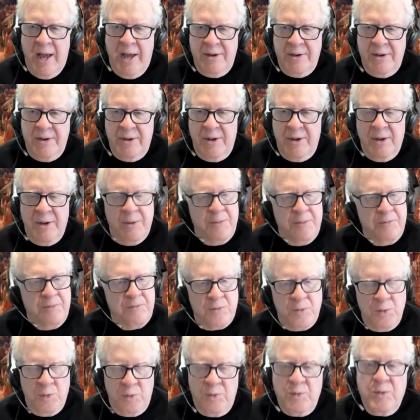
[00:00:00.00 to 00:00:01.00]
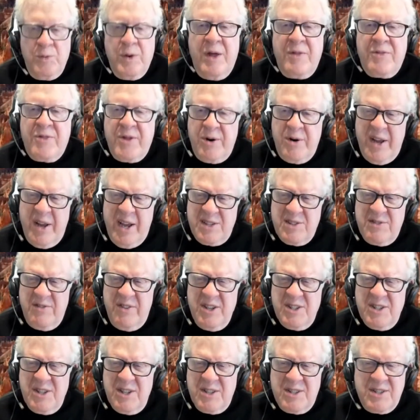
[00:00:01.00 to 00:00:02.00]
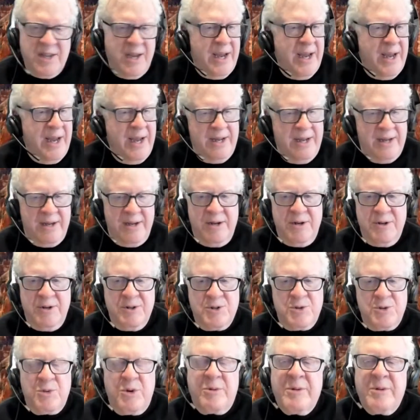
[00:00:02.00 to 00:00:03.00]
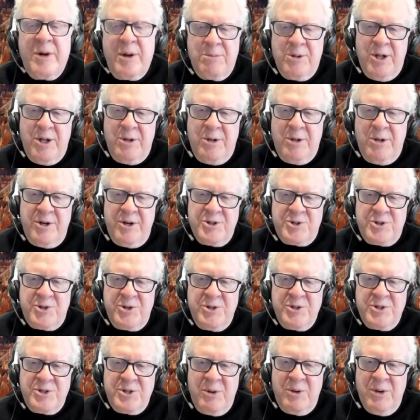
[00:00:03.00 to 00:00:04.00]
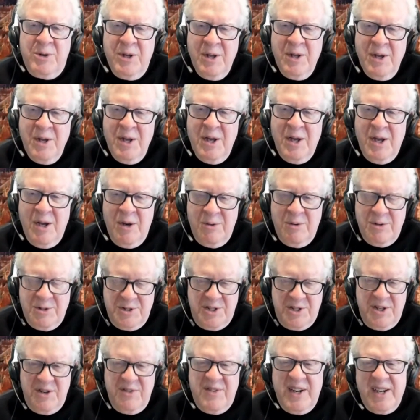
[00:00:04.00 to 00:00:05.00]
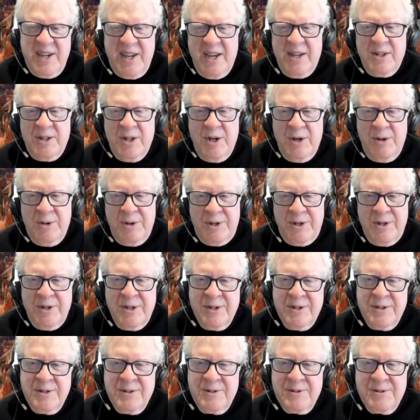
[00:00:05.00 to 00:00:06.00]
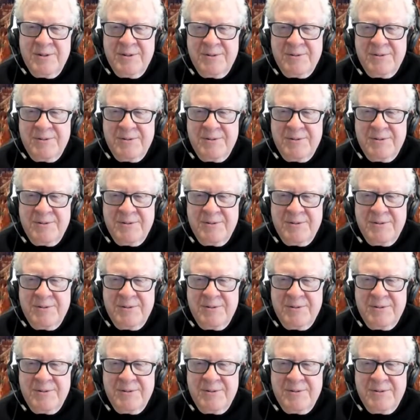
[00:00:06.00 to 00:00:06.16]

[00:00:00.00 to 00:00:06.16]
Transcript: and at their next visit say, hey, here's where my blood pressure is. I want to see if I can get lower.